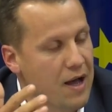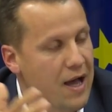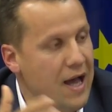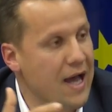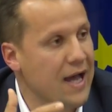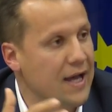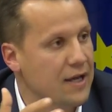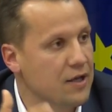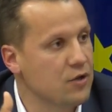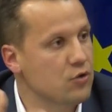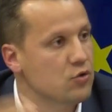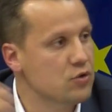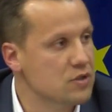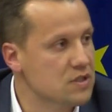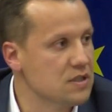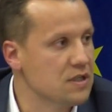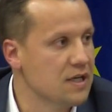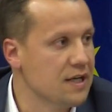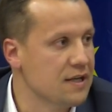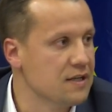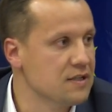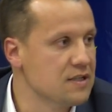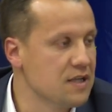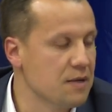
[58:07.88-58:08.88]
argued
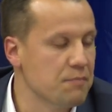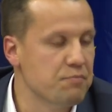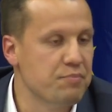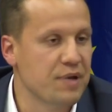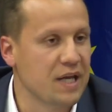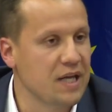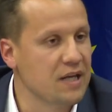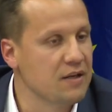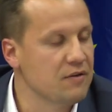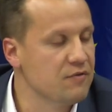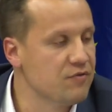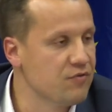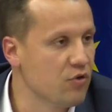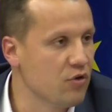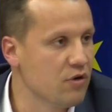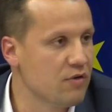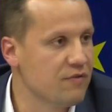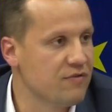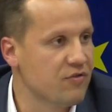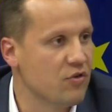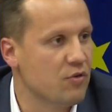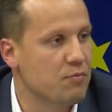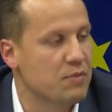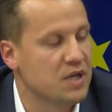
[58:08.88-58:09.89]
and campaigned
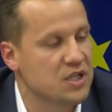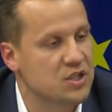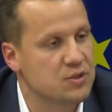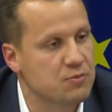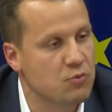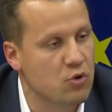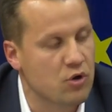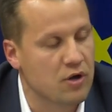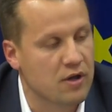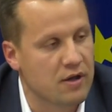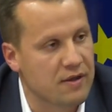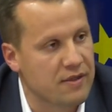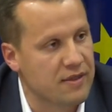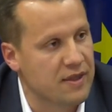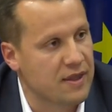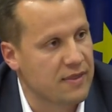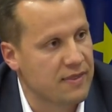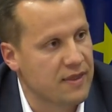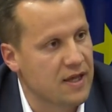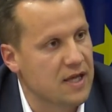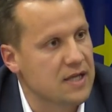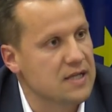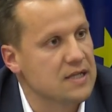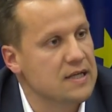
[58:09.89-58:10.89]
for much more
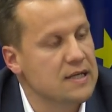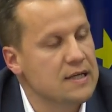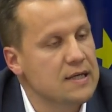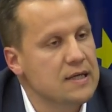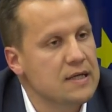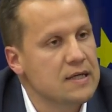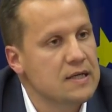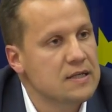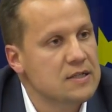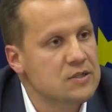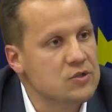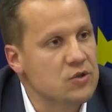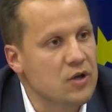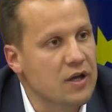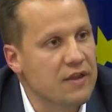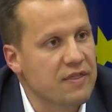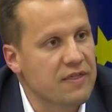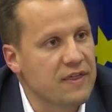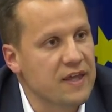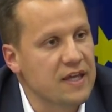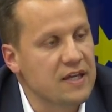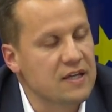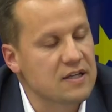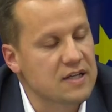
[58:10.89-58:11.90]
than that. So I
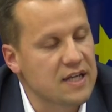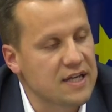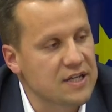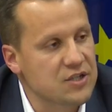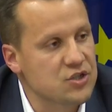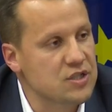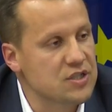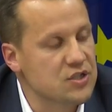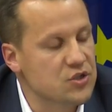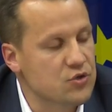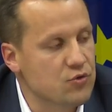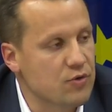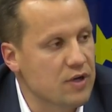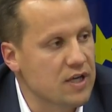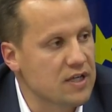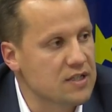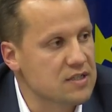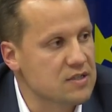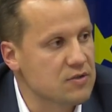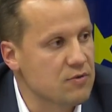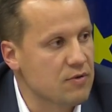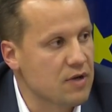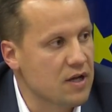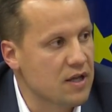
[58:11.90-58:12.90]
think it actually
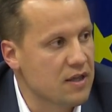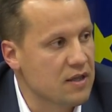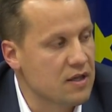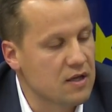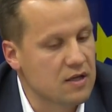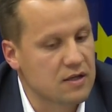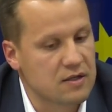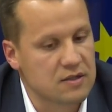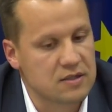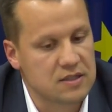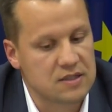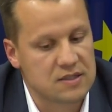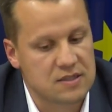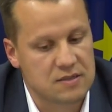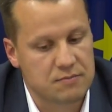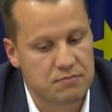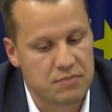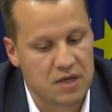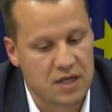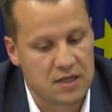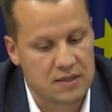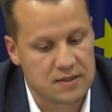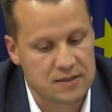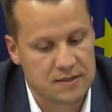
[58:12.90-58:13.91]
strikes a rather
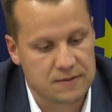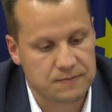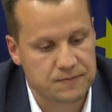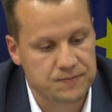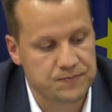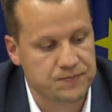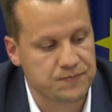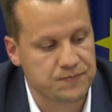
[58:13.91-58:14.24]
decent balance.